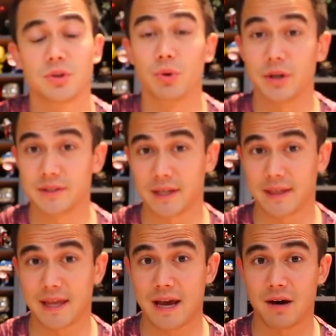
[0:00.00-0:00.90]
So we're gonna take
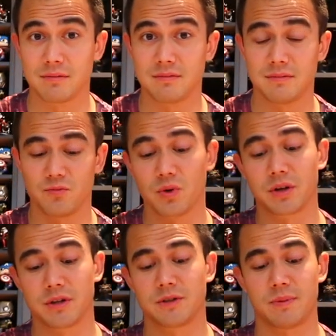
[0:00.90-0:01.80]
that out. We're
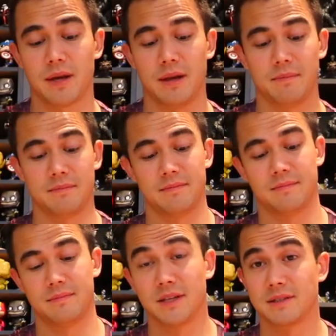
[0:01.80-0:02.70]
gonna display him.
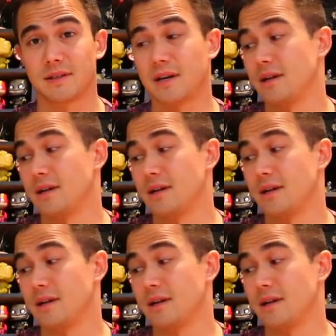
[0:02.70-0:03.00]
This is